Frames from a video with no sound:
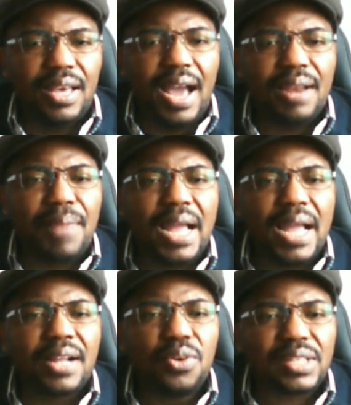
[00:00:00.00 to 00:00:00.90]
and my
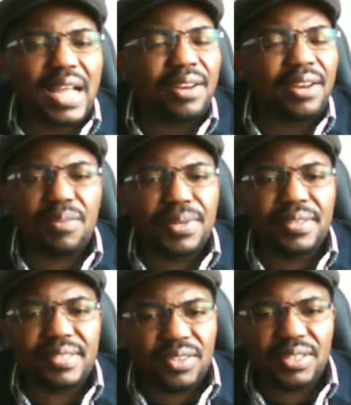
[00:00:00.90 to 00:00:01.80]
goods are not being
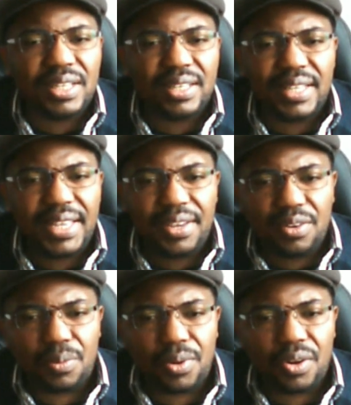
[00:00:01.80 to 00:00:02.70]
sold in
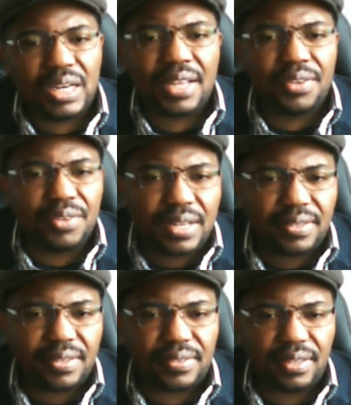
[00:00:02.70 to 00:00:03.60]
Europe or the
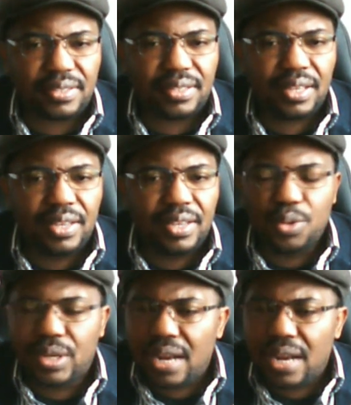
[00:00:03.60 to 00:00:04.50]
United States.
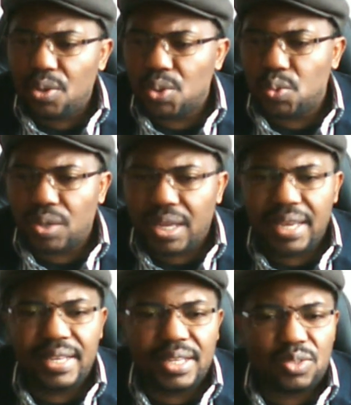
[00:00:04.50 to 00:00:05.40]
You can't go to
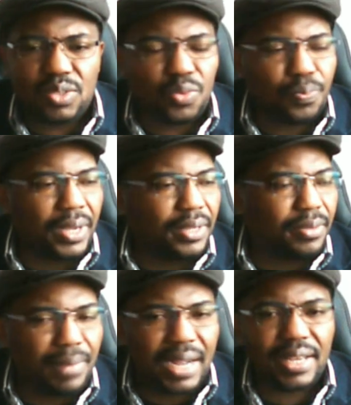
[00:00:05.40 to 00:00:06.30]
any
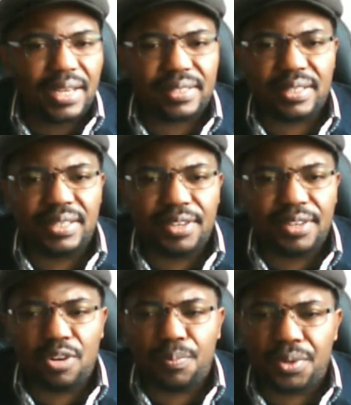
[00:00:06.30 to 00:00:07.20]
supermarket in
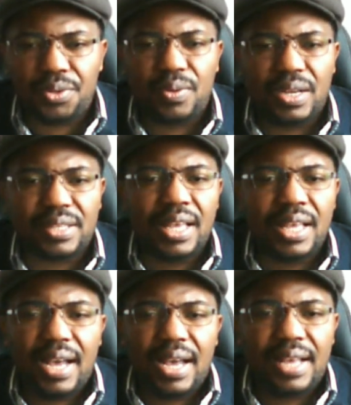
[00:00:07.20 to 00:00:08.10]
Europe or US
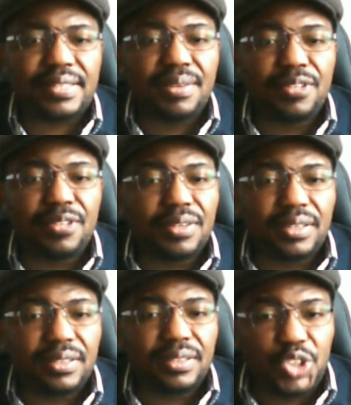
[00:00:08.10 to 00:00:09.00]
and see
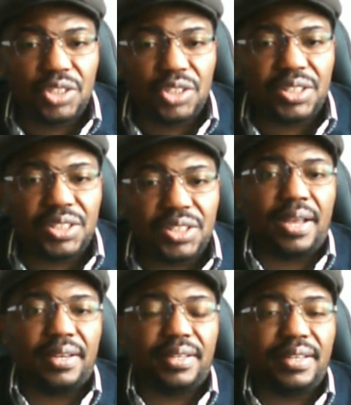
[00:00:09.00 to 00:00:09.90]
Georgia
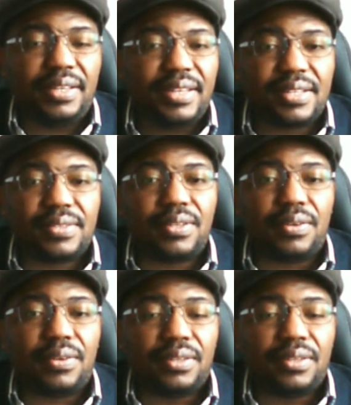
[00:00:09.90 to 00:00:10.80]
wine in that
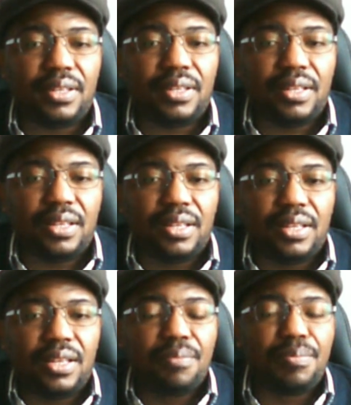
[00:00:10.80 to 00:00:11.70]
store.
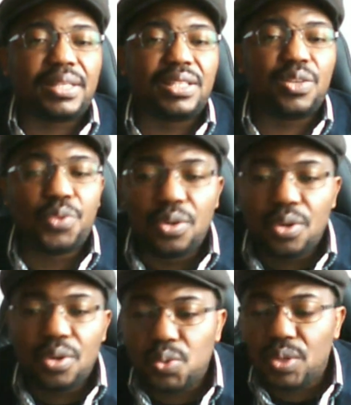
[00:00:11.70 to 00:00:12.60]
But if you
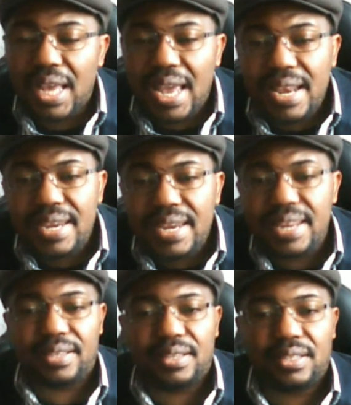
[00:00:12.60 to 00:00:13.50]
go to
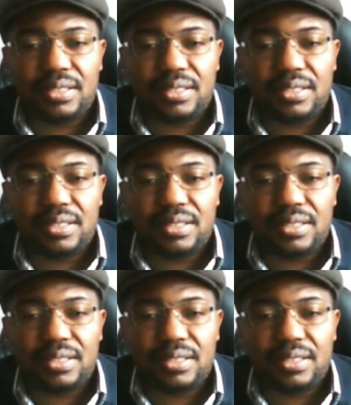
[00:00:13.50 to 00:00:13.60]
any